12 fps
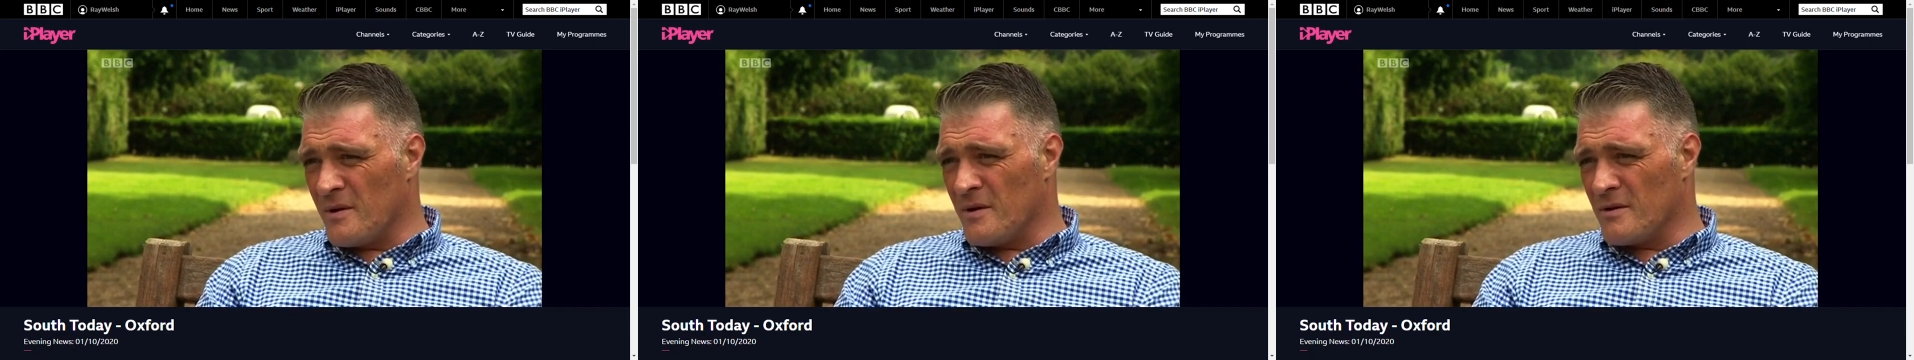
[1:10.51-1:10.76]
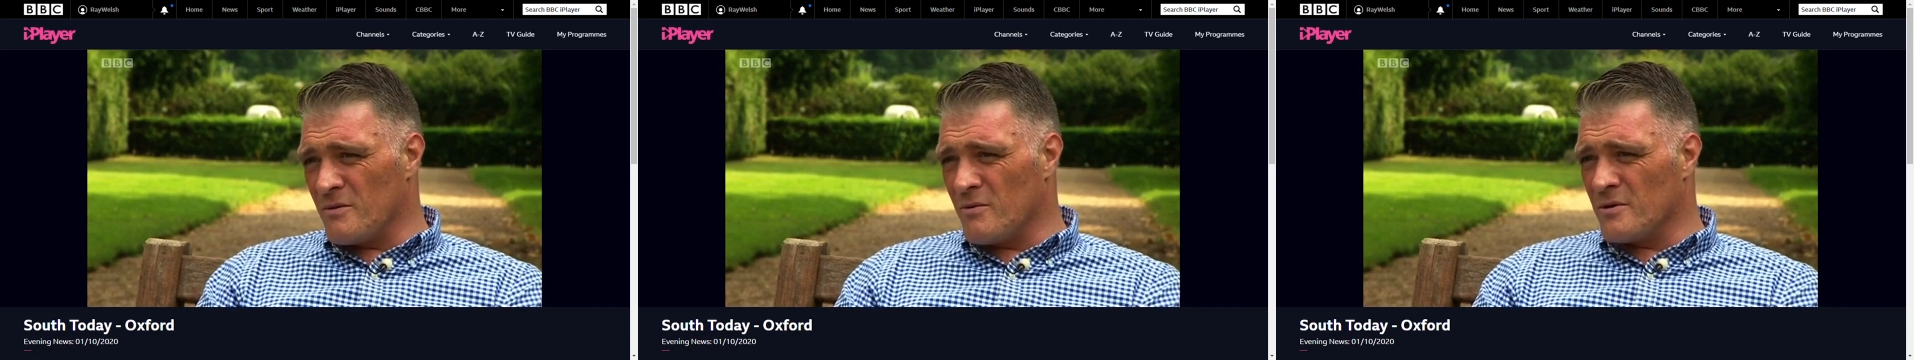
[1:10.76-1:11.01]

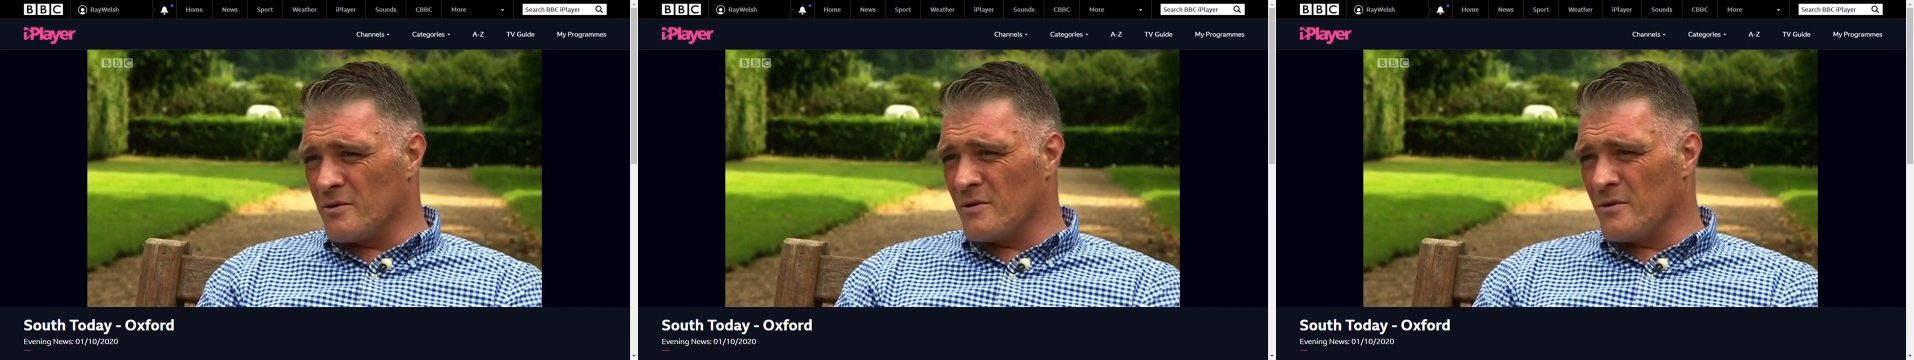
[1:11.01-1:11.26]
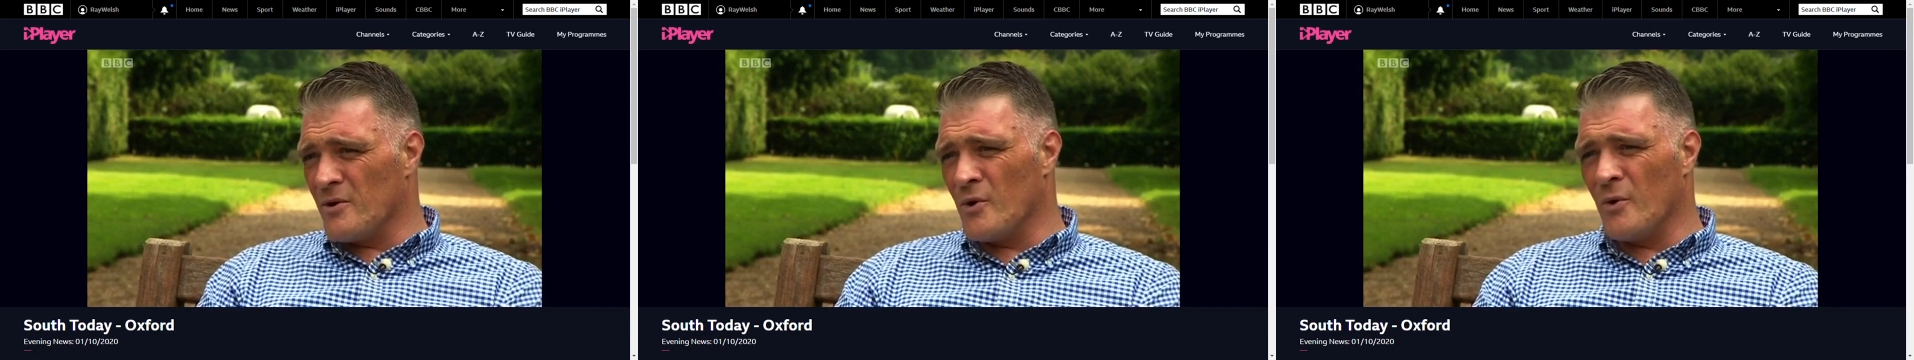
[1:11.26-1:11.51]
This
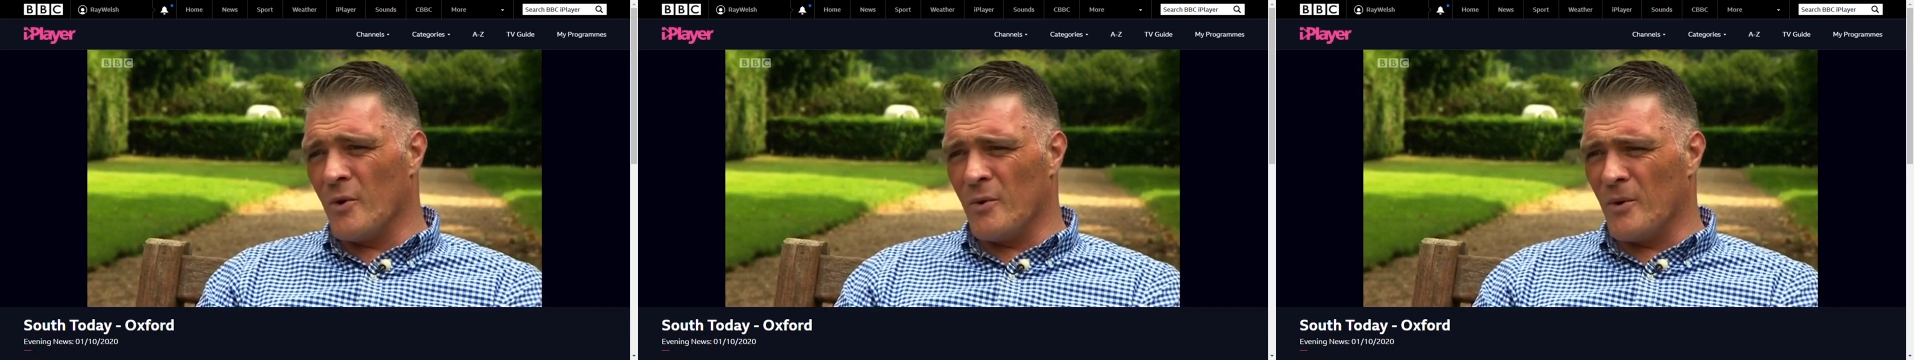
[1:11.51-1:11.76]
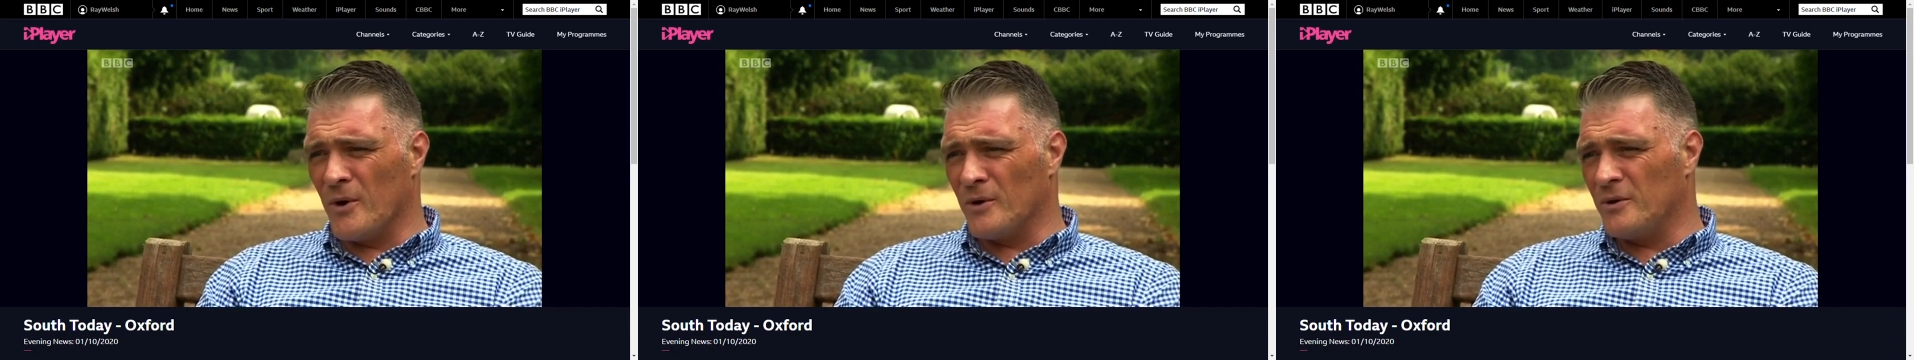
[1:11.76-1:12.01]
wasn't who I
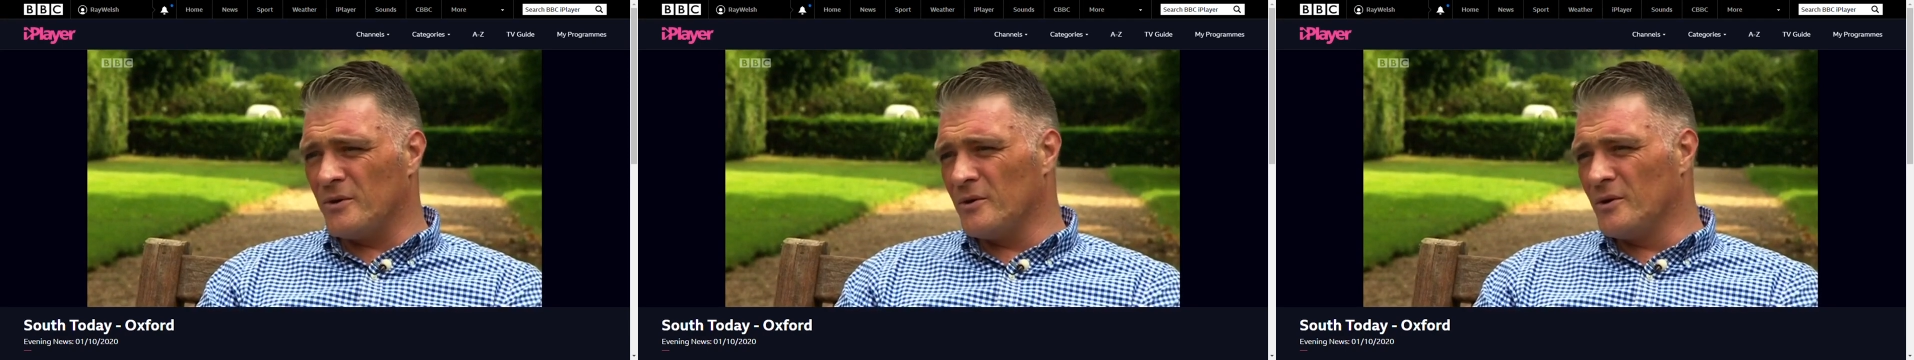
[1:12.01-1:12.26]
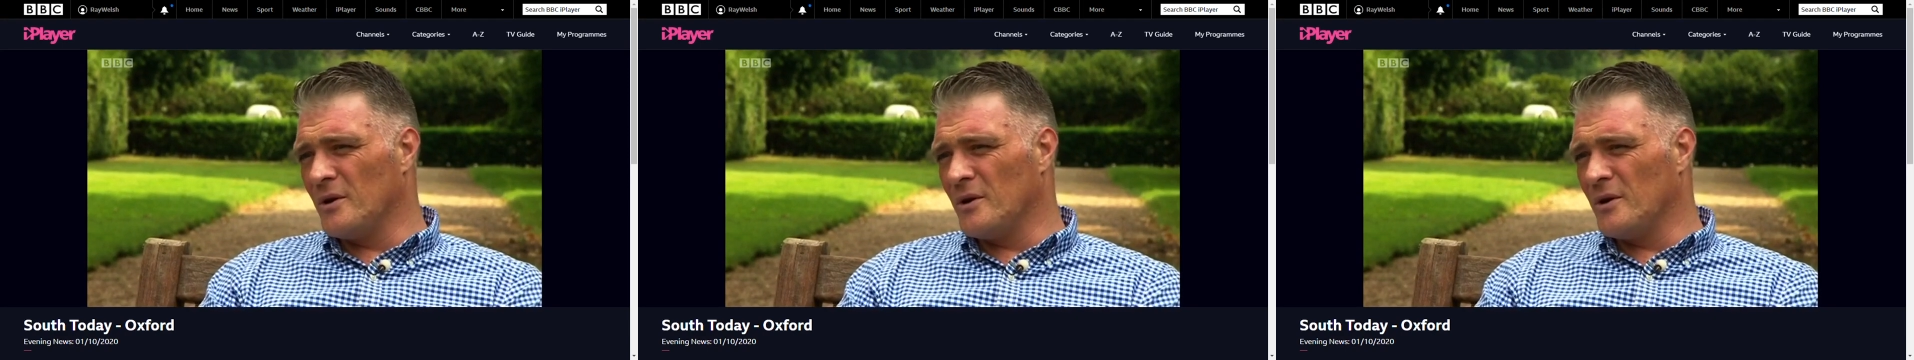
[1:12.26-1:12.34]
was.